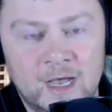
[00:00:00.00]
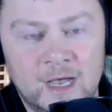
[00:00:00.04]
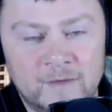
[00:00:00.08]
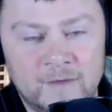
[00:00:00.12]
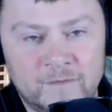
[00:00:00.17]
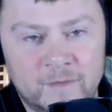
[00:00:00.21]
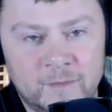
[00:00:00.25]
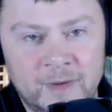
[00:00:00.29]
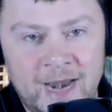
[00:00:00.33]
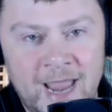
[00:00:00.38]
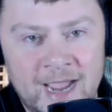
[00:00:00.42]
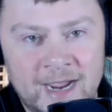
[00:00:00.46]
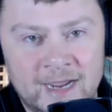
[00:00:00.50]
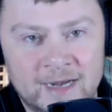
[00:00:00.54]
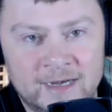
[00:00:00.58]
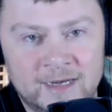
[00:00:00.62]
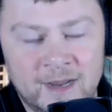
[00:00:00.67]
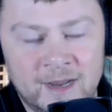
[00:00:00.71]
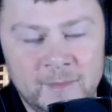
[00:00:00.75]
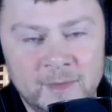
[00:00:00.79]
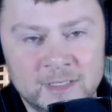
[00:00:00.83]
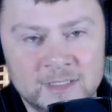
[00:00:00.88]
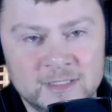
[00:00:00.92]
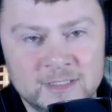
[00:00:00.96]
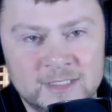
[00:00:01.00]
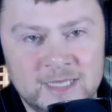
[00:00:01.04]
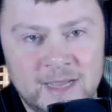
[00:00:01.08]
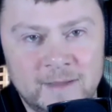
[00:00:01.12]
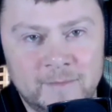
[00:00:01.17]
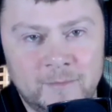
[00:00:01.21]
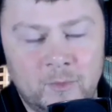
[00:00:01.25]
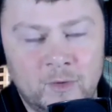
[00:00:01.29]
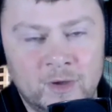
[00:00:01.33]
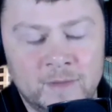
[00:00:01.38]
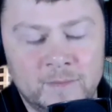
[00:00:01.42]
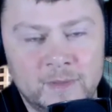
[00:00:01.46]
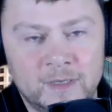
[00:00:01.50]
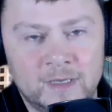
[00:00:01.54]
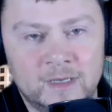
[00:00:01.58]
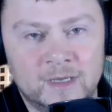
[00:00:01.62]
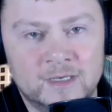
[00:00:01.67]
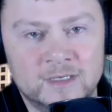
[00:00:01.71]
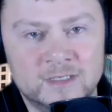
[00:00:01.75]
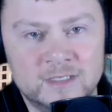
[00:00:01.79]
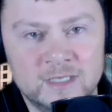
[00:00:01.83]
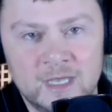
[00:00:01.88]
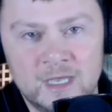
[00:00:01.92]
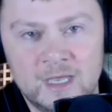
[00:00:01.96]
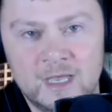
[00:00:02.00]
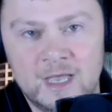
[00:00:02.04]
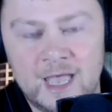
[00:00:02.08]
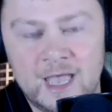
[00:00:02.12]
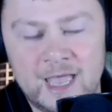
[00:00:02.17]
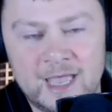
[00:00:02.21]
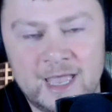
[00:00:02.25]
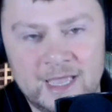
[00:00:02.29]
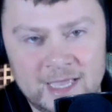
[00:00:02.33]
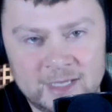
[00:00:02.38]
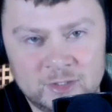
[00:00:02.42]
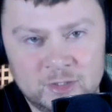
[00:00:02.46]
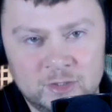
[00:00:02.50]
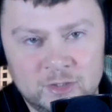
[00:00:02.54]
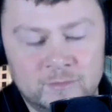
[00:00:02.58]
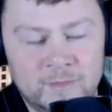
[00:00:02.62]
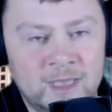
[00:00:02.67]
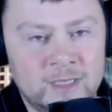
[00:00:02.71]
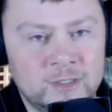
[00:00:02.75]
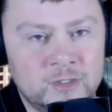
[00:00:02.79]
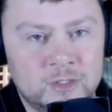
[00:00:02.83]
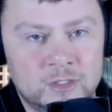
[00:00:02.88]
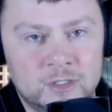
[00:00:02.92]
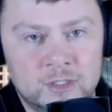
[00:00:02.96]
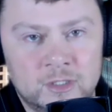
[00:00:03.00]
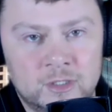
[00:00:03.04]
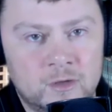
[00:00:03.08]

from an academic standpoint, because as you mentioned,